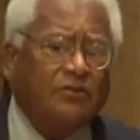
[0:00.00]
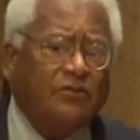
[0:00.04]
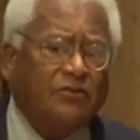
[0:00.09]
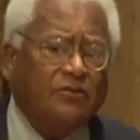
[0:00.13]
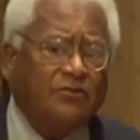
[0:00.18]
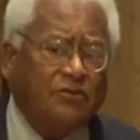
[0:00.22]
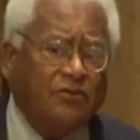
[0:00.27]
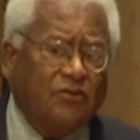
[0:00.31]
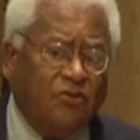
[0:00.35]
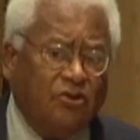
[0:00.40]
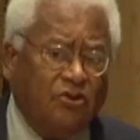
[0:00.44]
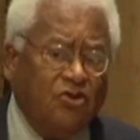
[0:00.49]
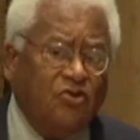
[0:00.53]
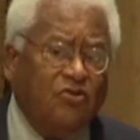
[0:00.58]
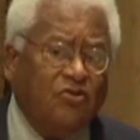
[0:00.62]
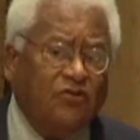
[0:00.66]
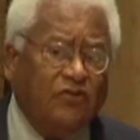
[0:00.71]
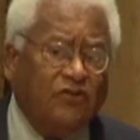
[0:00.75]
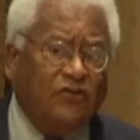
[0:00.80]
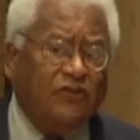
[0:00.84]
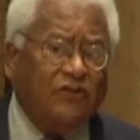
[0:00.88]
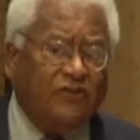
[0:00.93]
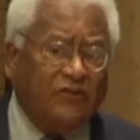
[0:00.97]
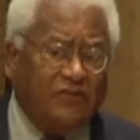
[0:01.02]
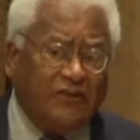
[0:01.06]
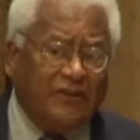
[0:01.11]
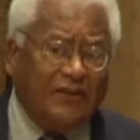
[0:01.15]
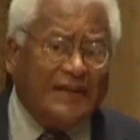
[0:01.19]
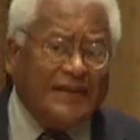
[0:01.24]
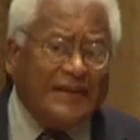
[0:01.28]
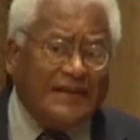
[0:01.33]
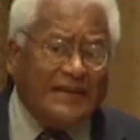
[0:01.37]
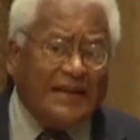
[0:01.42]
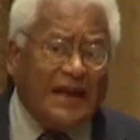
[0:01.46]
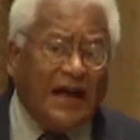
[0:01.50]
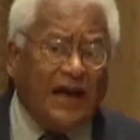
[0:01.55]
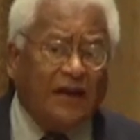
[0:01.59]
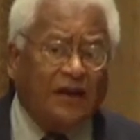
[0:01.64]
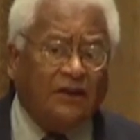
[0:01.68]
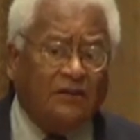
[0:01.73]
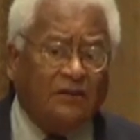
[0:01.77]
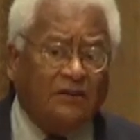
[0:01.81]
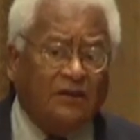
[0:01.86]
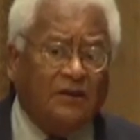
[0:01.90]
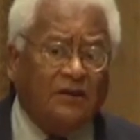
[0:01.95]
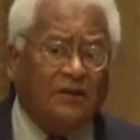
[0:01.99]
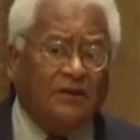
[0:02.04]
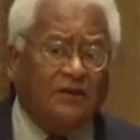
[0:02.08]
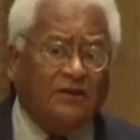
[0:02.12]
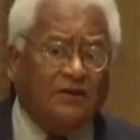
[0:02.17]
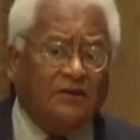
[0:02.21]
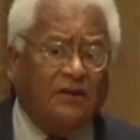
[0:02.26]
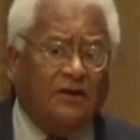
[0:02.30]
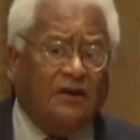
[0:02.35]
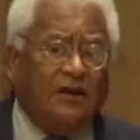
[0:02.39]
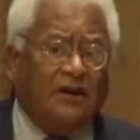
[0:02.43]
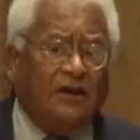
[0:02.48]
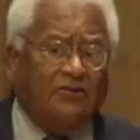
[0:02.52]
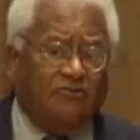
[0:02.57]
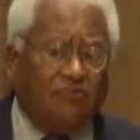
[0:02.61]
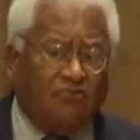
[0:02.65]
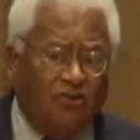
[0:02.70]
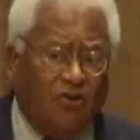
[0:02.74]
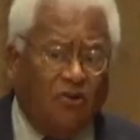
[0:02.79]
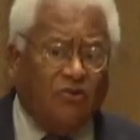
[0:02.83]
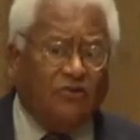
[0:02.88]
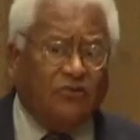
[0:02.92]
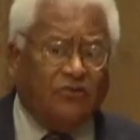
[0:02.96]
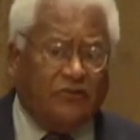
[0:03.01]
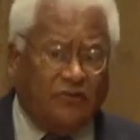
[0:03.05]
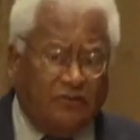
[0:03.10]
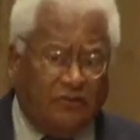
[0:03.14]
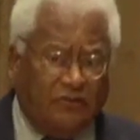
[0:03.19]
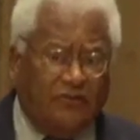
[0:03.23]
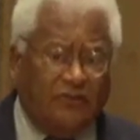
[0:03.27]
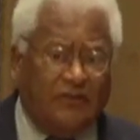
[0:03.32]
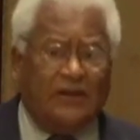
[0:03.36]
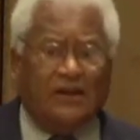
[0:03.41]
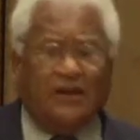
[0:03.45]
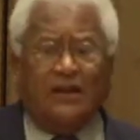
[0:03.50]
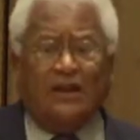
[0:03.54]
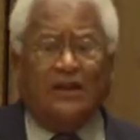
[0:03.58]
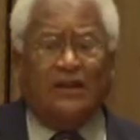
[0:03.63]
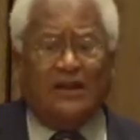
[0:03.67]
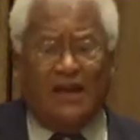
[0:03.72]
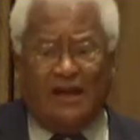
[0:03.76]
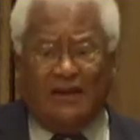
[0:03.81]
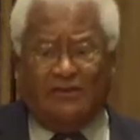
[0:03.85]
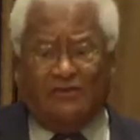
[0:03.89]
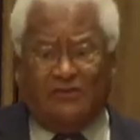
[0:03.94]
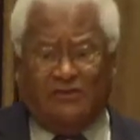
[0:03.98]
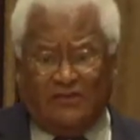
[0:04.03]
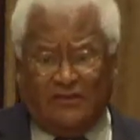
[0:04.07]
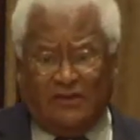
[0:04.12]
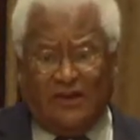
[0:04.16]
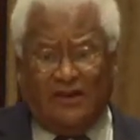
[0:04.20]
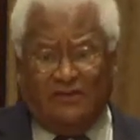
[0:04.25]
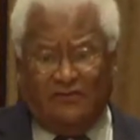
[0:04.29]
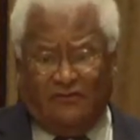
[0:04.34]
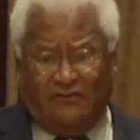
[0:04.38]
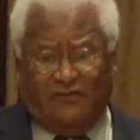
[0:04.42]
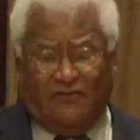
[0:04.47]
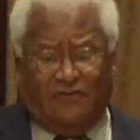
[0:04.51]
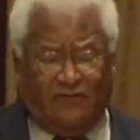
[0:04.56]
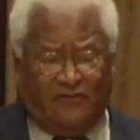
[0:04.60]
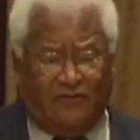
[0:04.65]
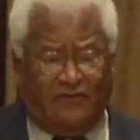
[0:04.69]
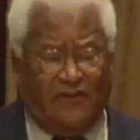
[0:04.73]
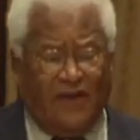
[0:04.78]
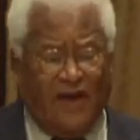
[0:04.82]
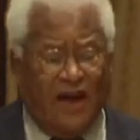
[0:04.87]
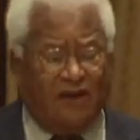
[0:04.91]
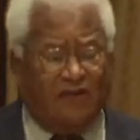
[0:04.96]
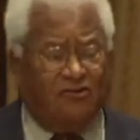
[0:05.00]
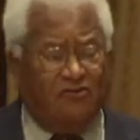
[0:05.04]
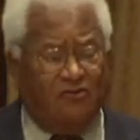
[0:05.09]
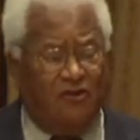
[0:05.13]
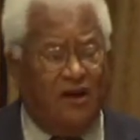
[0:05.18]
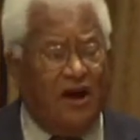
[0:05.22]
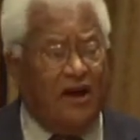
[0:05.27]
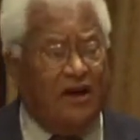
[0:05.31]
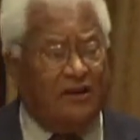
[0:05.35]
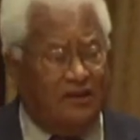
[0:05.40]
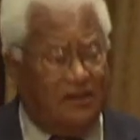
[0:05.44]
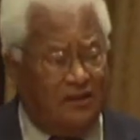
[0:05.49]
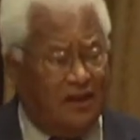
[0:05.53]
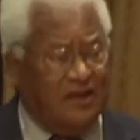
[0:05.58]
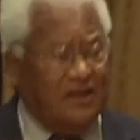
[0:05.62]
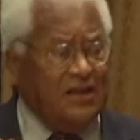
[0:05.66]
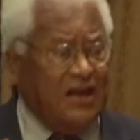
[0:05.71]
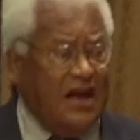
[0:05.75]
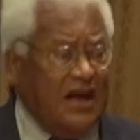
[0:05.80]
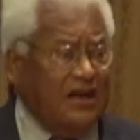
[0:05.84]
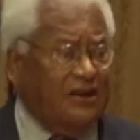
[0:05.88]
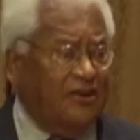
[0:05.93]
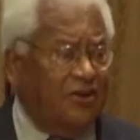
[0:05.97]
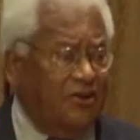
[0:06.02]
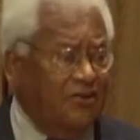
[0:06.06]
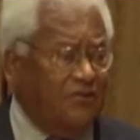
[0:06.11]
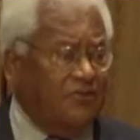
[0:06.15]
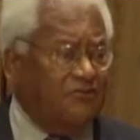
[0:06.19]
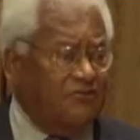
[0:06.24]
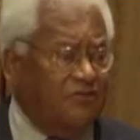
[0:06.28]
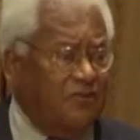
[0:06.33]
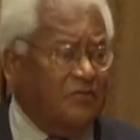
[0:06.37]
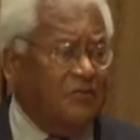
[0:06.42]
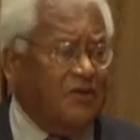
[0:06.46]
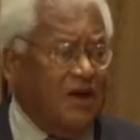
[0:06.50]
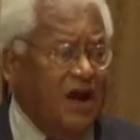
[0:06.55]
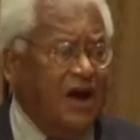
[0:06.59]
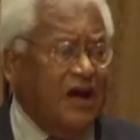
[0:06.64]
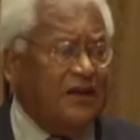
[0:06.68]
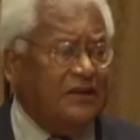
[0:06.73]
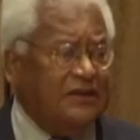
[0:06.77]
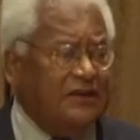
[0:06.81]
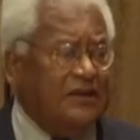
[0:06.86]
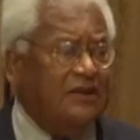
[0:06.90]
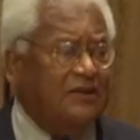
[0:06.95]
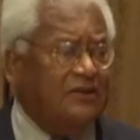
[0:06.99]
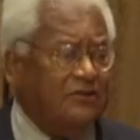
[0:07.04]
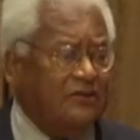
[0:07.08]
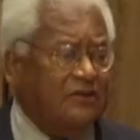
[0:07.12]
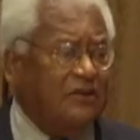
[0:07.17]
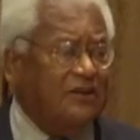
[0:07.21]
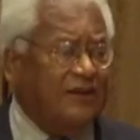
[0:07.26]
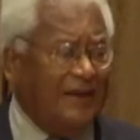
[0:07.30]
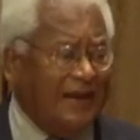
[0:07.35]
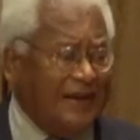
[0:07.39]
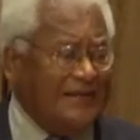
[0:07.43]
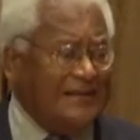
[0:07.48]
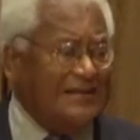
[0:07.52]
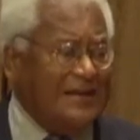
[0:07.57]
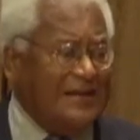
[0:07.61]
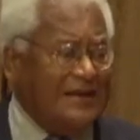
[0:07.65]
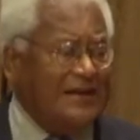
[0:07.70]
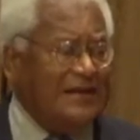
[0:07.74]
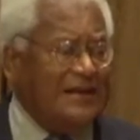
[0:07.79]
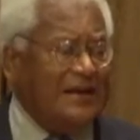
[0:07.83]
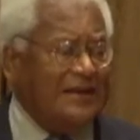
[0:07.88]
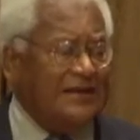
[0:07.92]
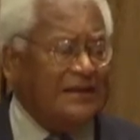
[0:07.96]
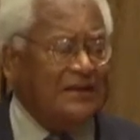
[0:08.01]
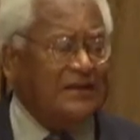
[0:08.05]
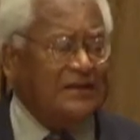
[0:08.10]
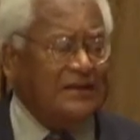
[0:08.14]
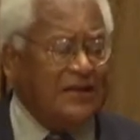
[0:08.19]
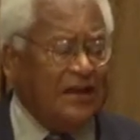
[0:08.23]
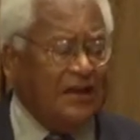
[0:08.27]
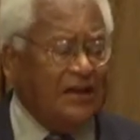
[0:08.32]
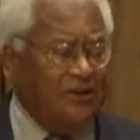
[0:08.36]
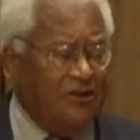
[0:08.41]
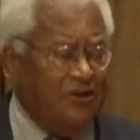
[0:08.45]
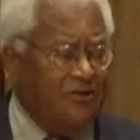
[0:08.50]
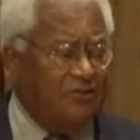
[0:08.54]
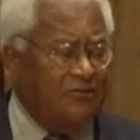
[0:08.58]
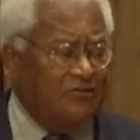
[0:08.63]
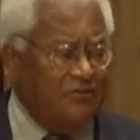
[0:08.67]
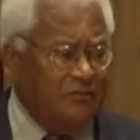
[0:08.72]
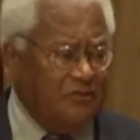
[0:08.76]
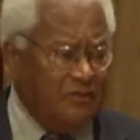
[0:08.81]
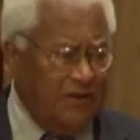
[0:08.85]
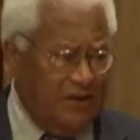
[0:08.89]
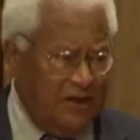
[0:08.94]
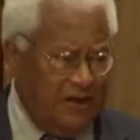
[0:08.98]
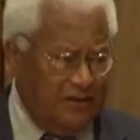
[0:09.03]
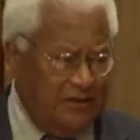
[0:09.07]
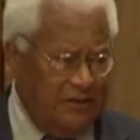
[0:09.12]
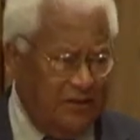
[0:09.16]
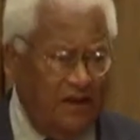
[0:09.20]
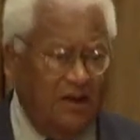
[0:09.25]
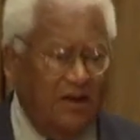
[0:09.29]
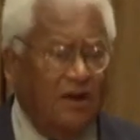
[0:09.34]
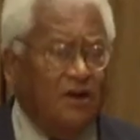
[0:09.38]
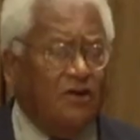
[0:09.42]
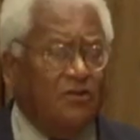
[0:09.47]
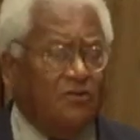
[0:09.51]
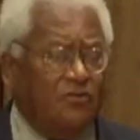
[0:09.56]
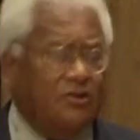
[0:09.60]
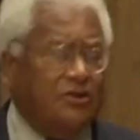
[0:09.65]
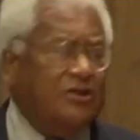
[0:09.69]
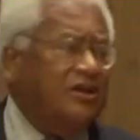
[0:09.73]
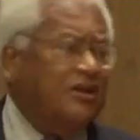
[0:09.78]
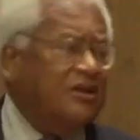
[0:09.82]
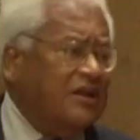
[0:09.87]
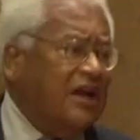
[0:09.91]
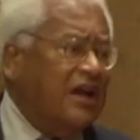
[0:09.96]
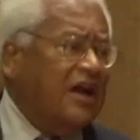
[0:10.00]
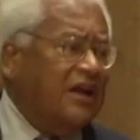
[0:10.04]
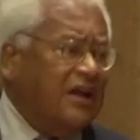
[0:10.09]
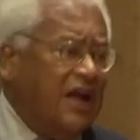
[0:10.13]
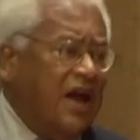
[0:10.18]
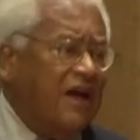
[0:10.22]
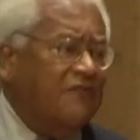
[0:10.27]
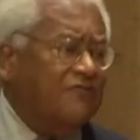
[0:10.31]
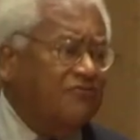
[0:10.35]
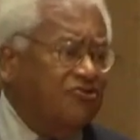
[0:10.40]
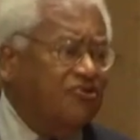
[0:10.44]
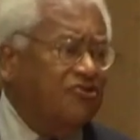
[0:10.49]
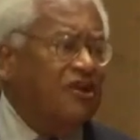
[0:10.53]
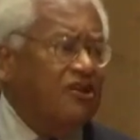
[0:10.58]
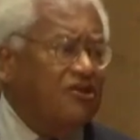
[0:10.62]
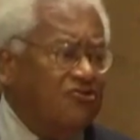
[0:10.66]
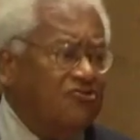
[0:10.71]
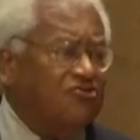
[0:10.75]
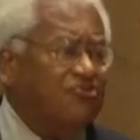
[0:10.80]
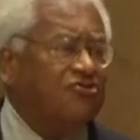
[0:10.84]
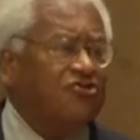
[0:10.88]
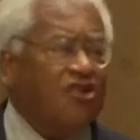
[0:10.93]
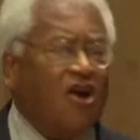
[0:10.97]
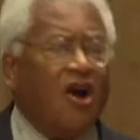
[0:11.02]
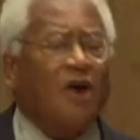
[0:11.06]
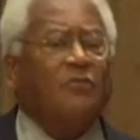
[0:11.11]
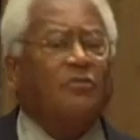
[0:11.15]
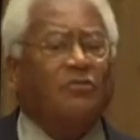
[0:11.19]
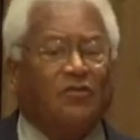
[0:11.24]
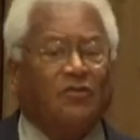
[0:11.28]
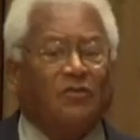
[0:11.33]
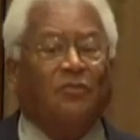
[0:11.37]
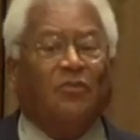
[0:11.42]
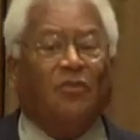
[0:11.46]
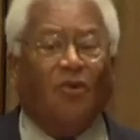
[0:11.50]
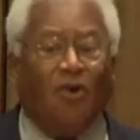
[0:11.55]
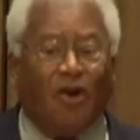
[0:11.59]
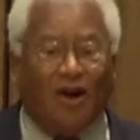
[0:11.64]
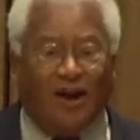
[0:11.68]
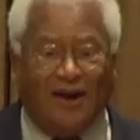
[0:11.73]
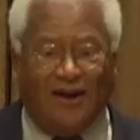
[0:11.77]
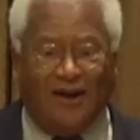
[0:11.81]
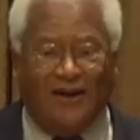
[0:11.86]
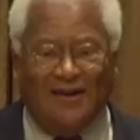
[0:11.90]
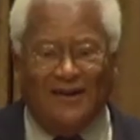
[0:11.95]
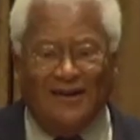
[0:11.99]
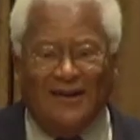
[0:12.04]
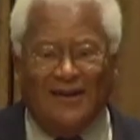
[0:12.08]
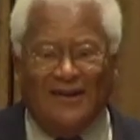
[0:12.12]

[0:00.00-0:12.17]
to use the sit-in. I chose the sit-in. That's a factor I did not learn from Gandhi, as a technique I did not learn from Gandhi. We did not have Gene Sharp's book